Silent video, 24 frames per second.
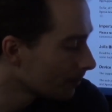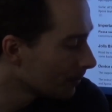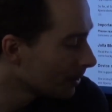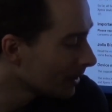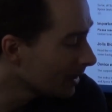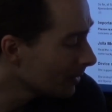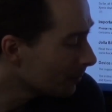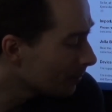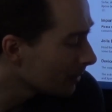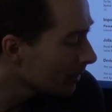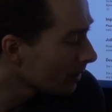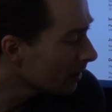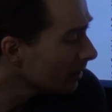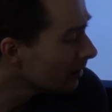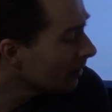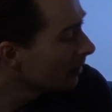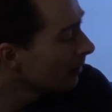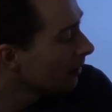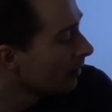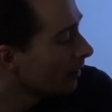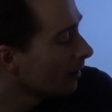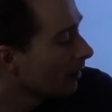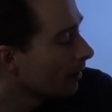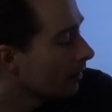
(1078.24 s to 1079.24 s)
people,
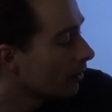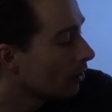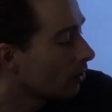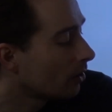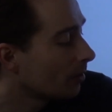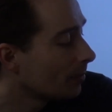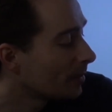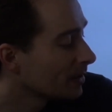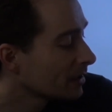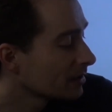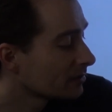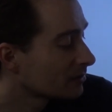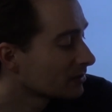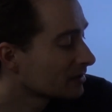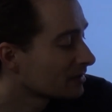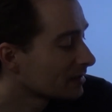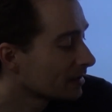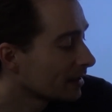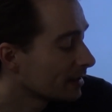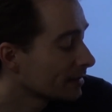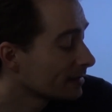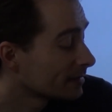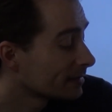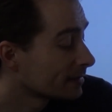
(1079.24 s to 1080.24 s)
or better to
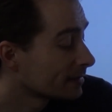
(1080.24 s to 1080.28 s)
say